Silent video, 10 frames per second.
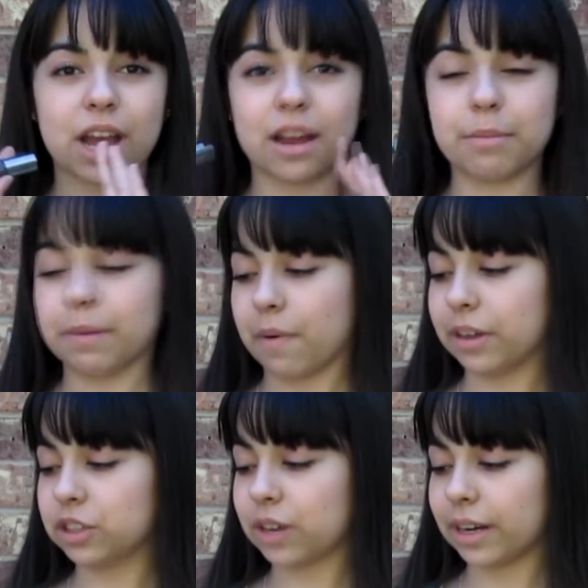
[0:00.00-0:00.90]
I've been
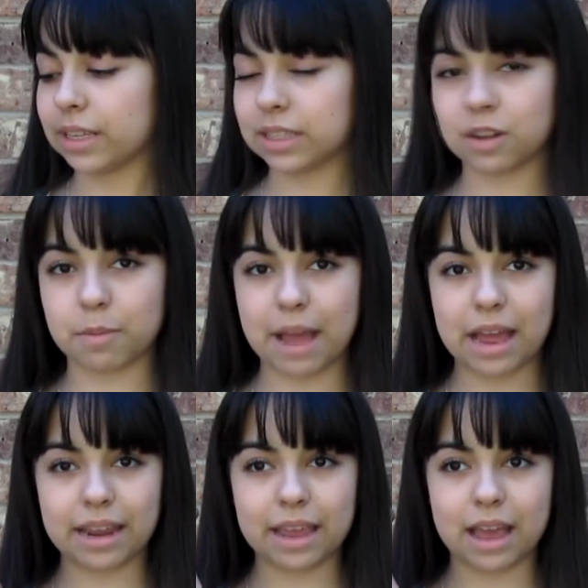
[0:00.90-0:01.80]
wanting to try this so
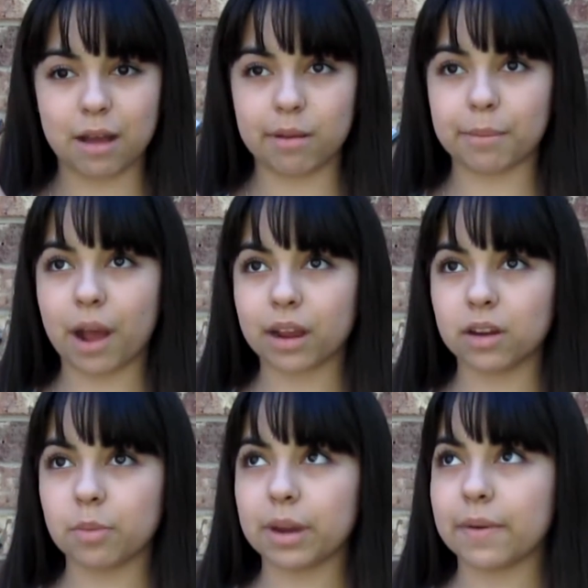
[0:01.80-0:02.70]
bad. I'm not going to
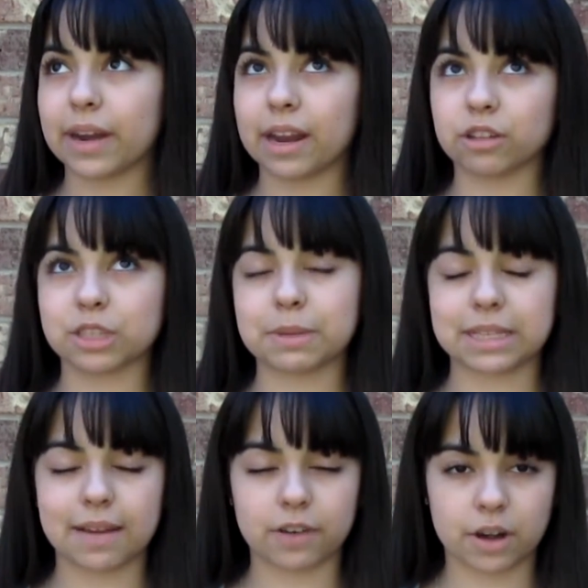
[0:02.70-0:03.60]
open it right now just because
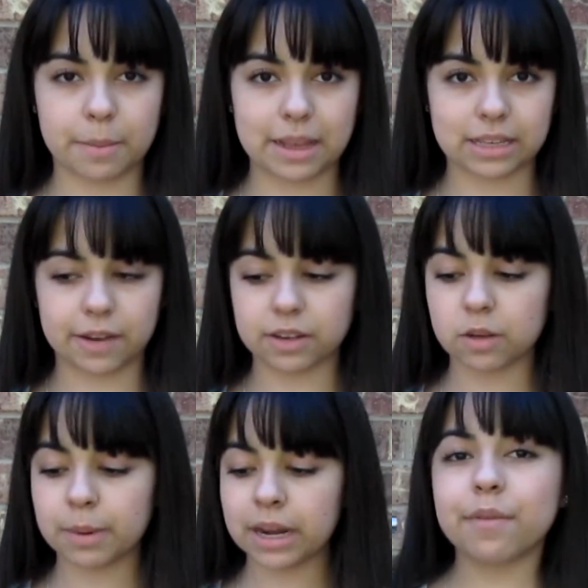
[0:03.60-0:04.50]
I have current mascaras
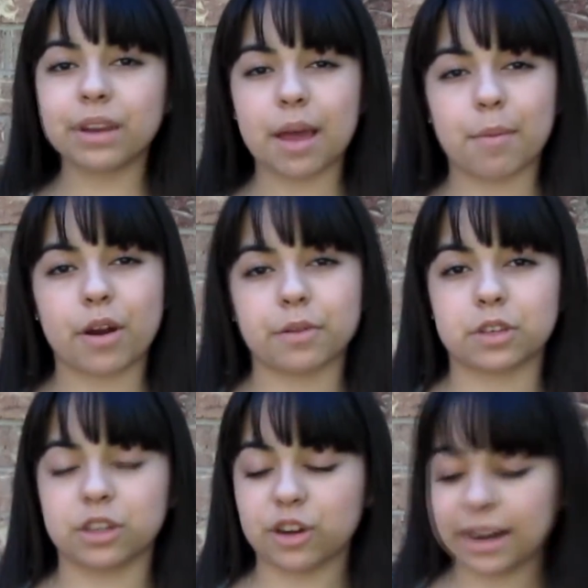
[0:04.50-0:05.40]
open. I really have wanted
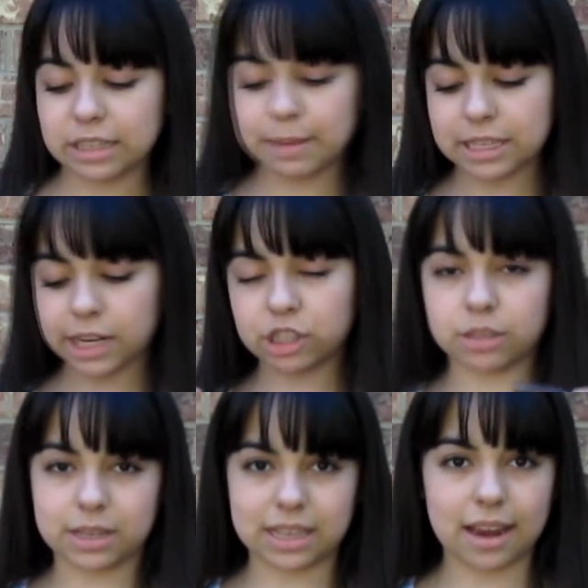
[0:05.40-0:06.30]
to try this mascara just
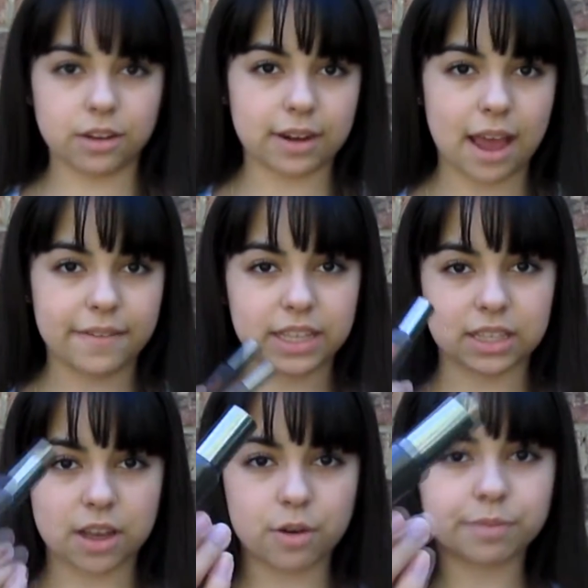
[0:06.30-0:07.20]
because I don't have it.
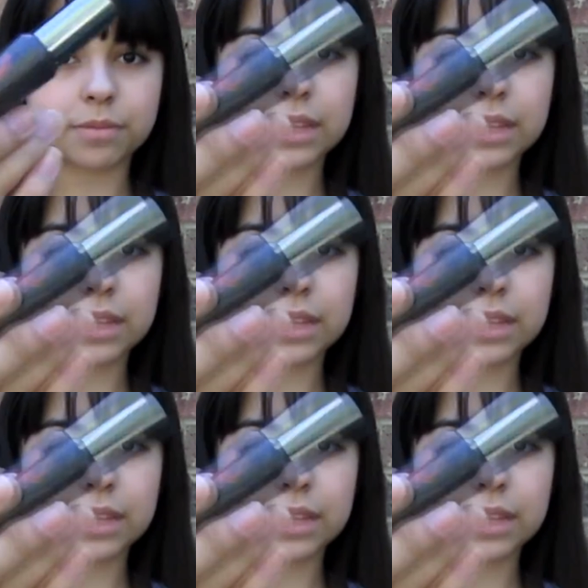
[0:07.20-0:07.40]
So